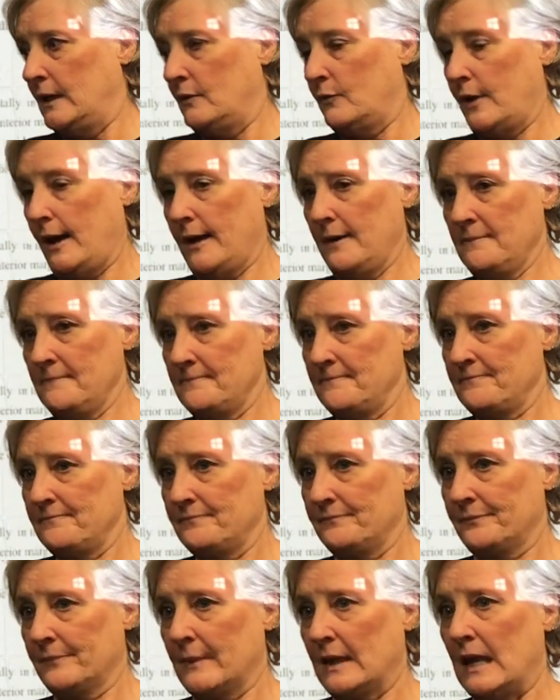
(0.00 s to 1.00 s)
Okay?
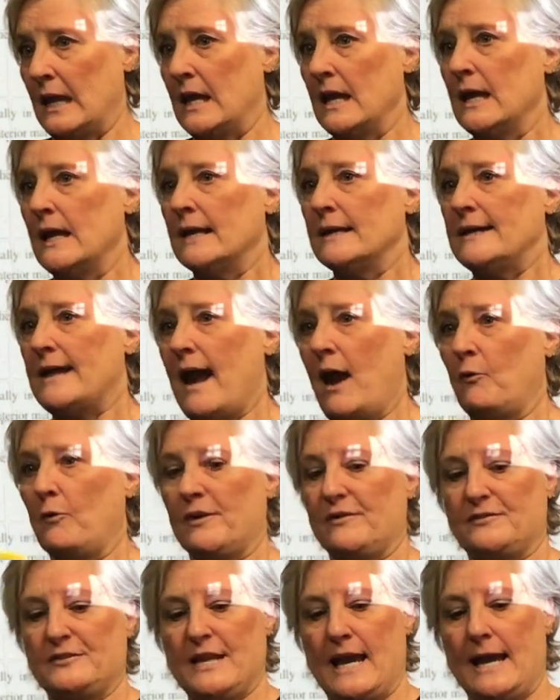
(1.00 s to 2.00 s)
Now
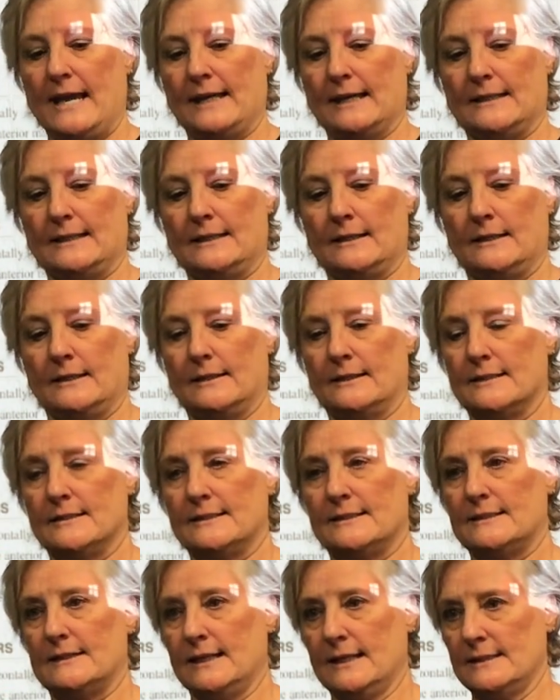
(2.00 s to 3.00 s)
we've taken
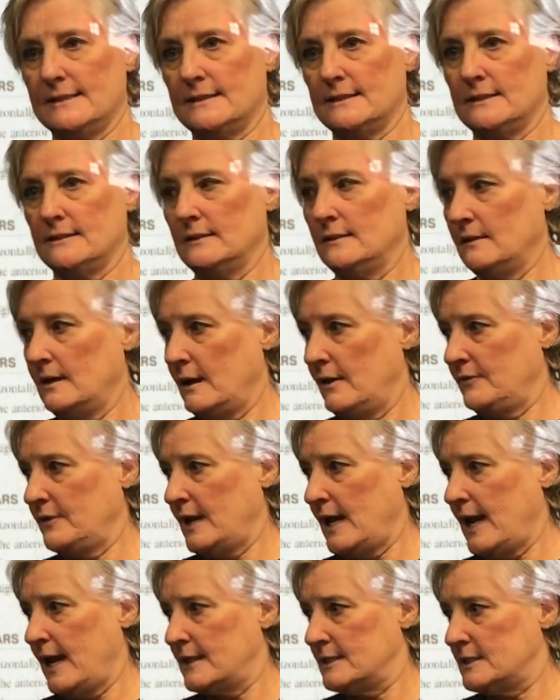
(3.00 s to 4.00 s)
6 of the
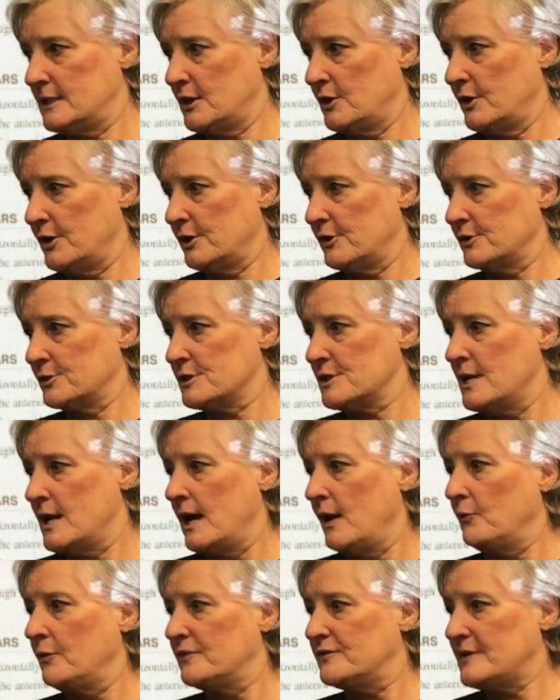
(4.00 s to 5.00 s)
anteriors,
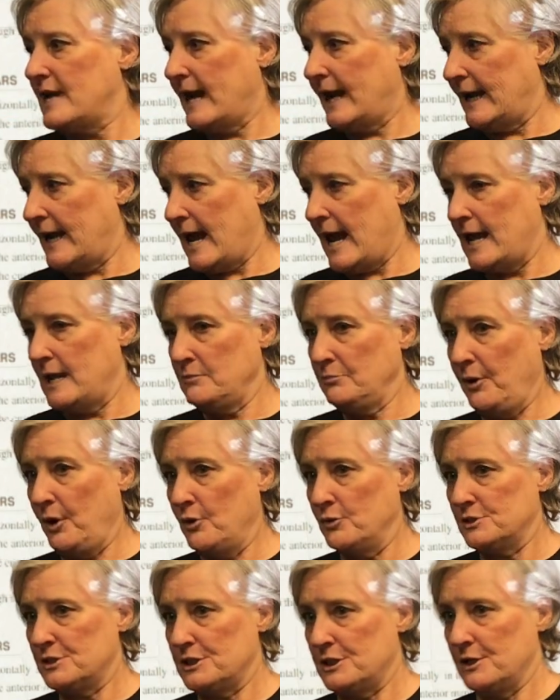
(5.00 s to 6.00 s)
we've taken 8
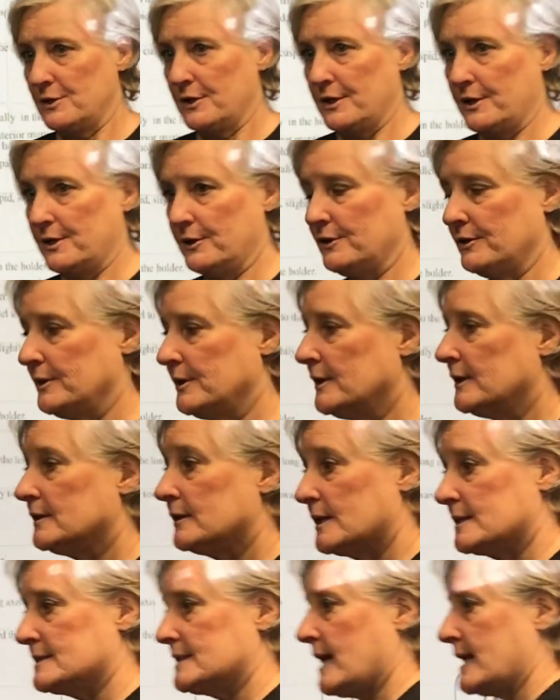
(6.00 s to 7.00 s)
posterior,
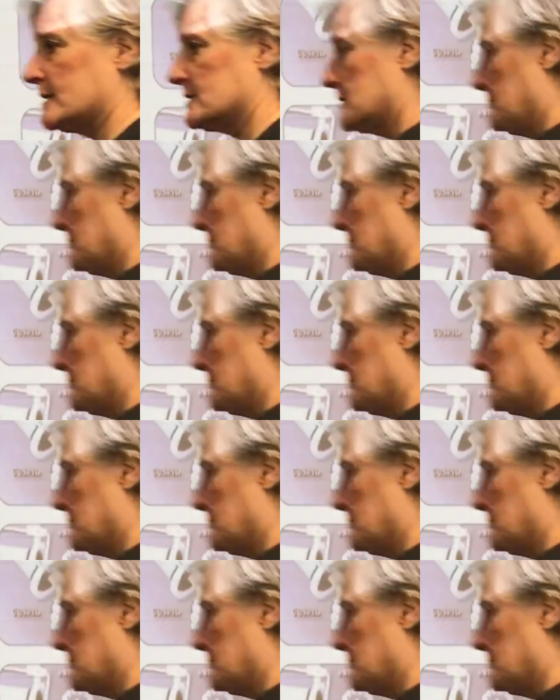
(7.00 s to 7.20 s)
let's take